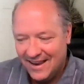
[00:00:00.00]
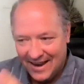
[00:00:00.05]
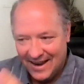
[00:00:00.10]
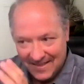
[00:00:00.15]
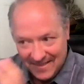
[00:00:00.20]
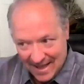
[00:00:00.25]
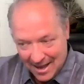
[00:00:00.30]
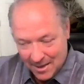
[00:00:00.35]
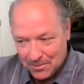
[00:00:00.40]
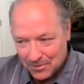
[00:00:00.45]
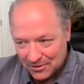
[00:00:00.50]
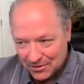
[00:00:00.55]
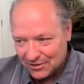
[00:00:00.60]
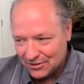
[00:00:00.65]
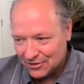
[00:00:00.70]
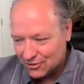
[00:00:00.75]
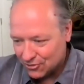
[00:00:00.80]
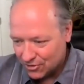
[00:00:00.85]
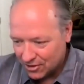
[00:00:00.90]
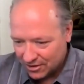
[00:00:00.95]
And that
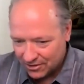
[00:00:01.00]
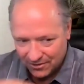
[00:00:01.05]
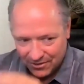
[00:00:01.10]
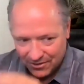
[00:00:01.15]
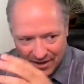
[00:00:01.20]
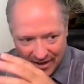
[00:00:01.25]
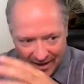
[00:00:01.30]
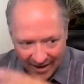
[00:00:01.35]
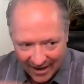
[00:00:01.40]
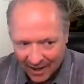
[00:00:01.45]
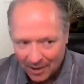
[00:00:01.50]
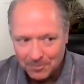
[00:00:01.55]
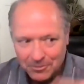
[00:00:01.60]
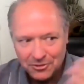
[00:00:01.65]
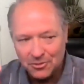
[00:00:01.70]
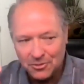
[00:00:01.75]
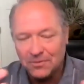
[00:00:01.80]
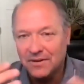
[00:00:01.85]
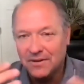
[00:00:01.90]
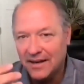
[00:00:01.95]
person's struggle helps
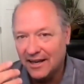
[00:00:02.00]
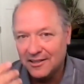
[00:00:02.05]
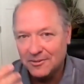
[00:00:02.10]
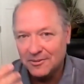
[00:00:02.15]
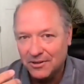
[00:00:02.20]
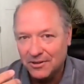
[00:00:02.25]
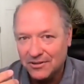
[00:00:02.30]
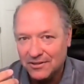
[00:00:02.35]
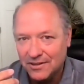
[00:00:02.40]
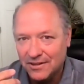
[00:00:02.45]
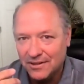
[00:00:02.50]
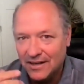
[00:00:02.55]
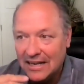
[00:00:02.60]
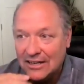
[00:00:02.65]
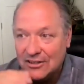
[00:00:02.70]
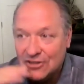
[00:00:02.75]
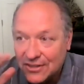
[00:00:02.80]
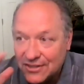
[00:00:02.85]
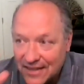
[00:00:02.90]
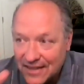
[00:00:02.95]
you with the next person. It
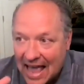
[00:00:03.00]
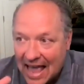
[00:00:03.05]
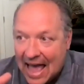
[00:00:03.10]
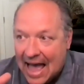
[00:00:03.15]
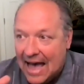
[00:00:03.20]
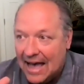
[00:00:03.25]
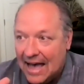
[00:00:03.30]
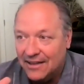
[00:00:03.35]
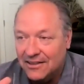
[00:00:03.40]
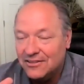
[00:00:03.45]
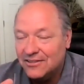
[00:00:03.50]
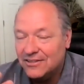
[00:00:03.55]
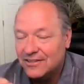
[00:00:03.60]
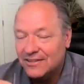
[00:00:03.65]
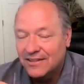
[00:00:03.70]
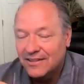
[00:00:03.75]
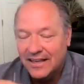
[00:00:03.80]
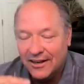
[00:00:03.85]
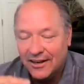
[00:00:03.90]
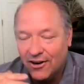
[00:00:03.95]
just adds.
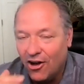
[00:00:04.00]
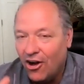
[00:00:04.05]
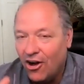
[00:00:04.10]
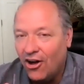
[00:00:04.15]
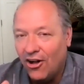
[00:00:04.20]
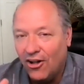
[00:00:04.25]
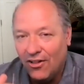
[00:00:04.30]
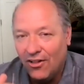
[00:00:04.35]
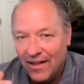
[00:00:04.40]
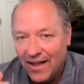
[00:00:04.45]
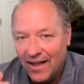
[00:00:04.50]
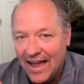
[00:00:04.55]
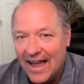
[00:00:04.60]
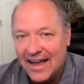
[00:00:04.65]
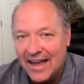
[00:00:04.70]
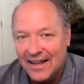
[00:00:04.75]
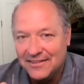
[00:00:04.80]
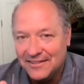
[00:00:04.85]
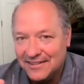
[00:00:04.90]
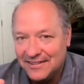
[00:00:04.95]
It all
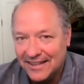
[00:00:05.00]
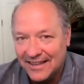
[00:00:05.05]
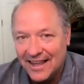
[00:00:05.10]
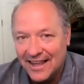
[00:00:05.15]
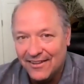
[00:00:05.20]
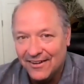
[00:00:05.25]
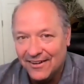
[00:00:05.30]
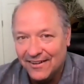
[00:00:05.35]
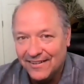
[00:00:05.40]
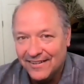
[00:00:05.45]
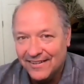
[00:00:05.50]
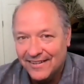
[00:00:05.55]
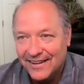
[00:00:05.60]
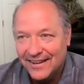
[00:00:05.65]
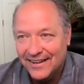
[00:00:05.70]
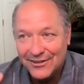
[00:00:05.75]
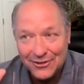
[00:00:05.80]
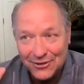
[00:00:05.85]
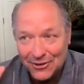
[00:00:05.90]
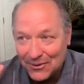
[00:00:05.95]
adds together.
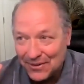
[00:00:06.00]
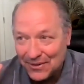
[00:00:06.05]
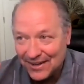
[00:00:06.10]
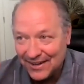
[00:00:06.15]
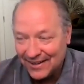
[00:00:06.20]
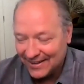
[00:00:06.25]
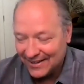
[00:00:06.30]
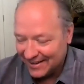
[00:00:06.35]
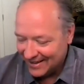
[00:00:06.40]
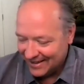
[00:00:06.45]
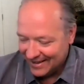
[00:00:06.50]
It's so good.